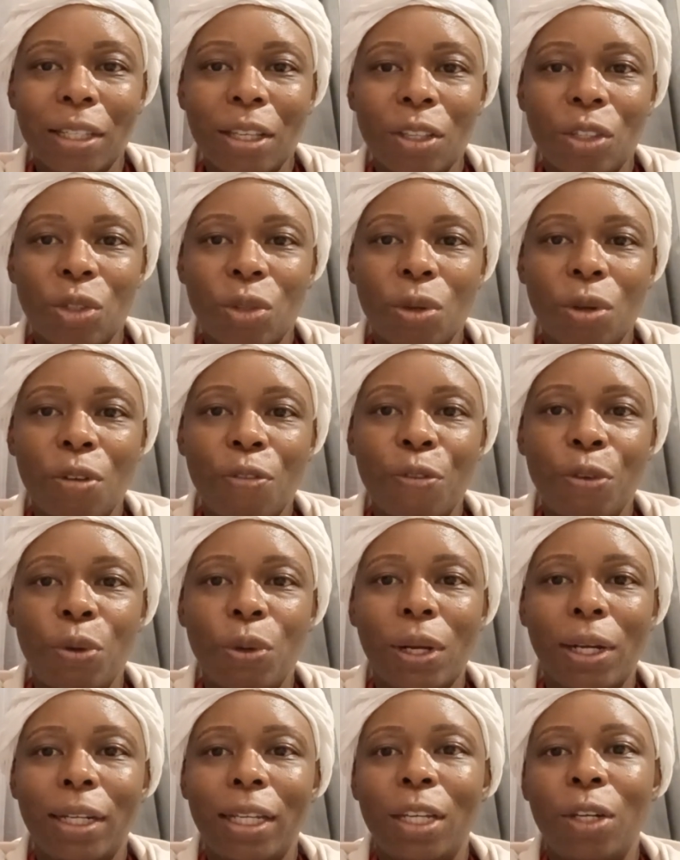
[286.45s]
So if you
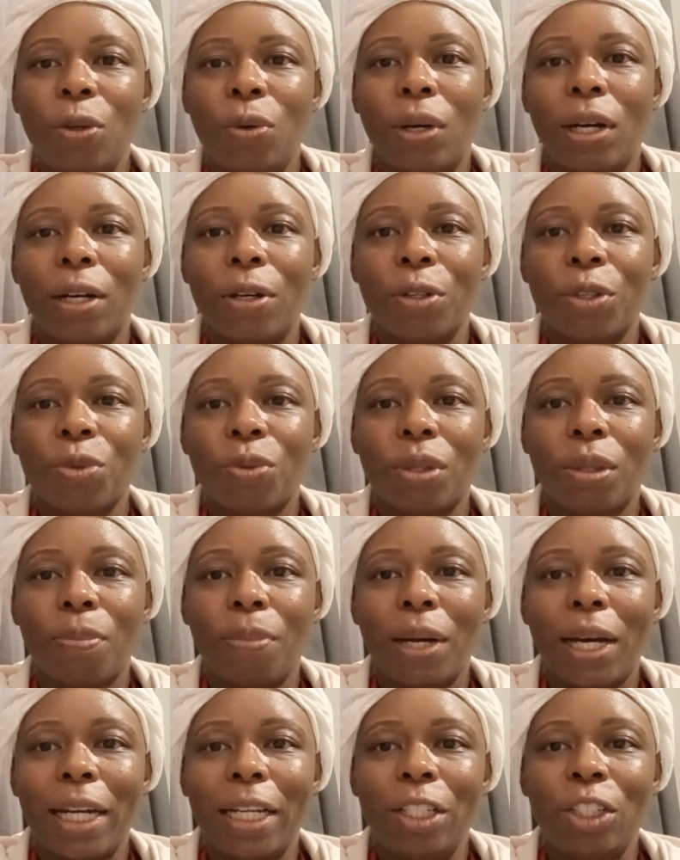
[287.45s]
clean your house with
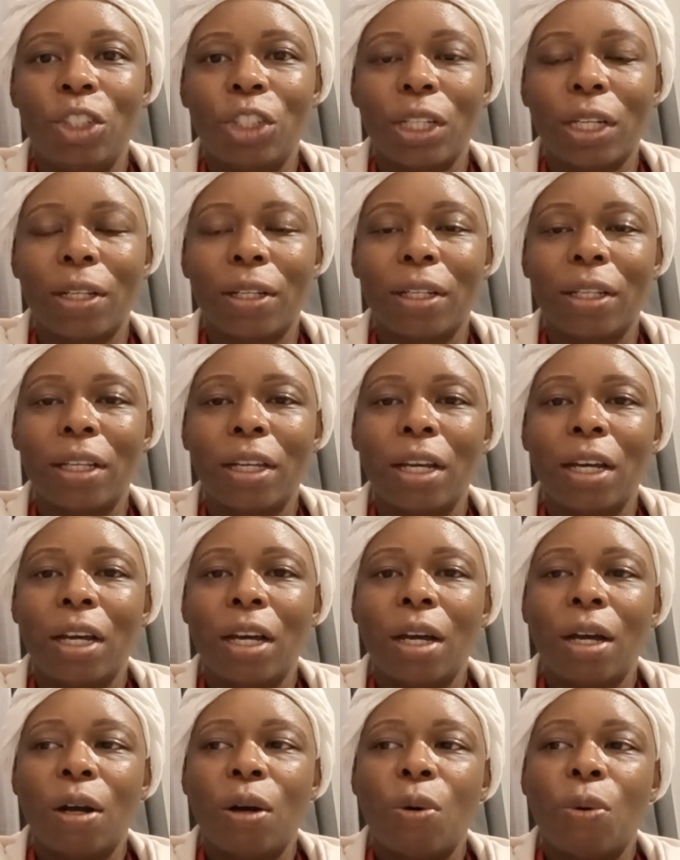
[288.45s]
pine gel
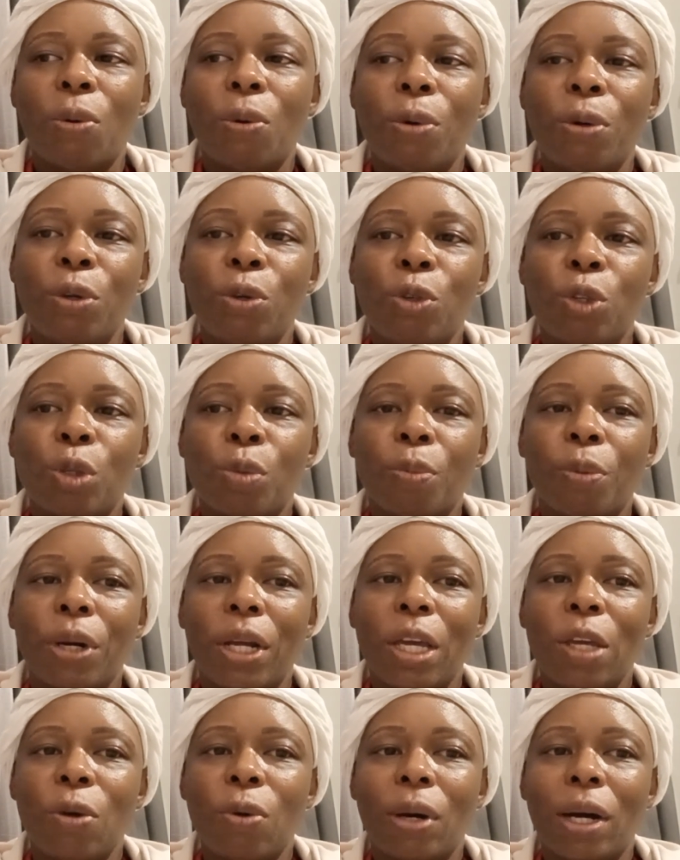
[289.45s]
or you spray
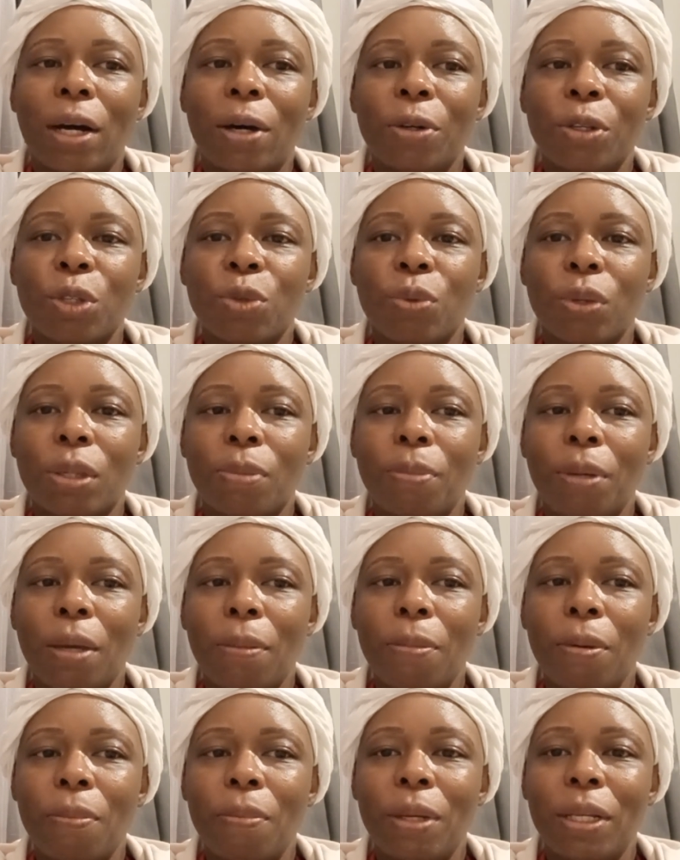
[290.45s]
your house with
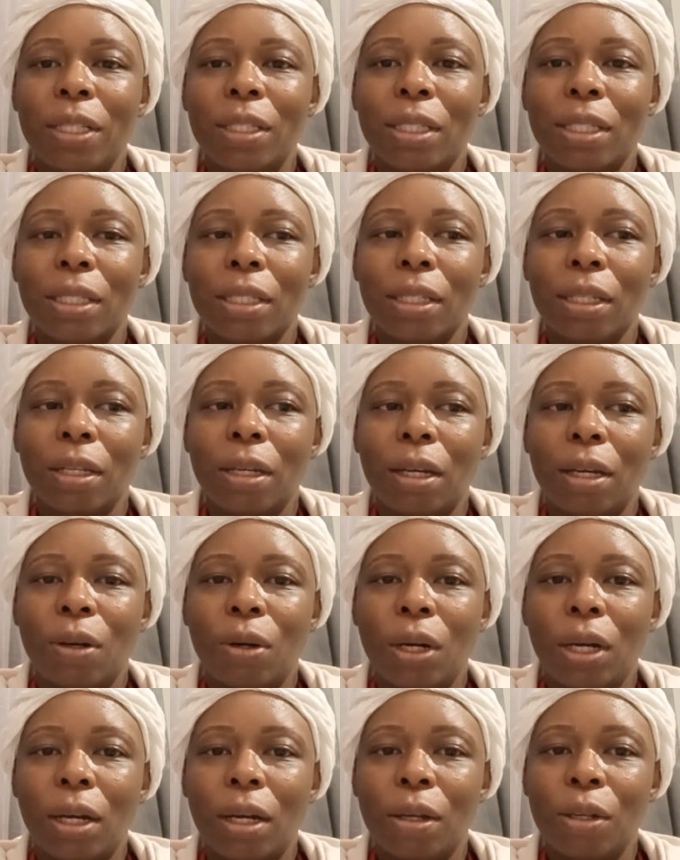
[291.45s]
peppermint
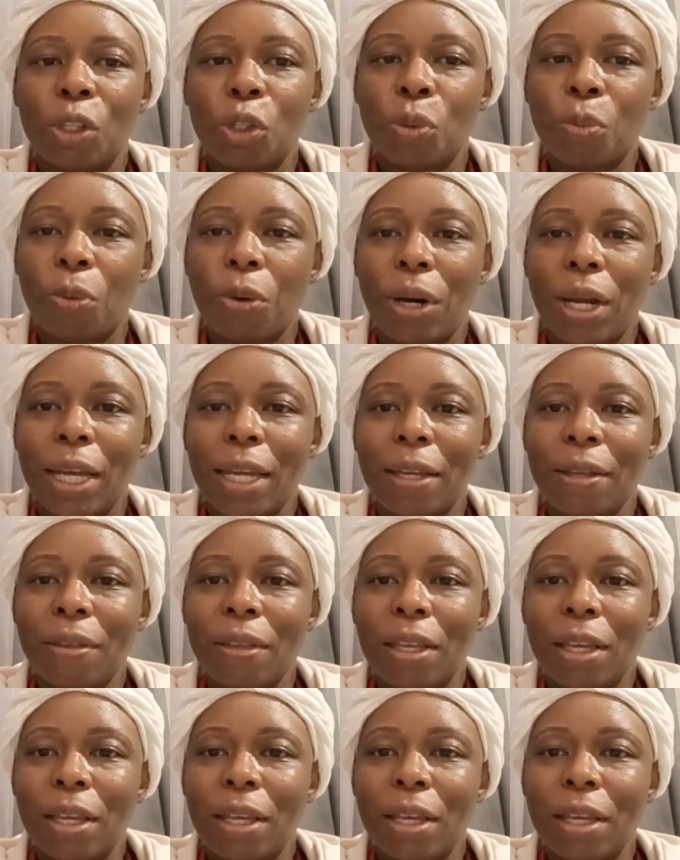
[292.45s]
uh, spray,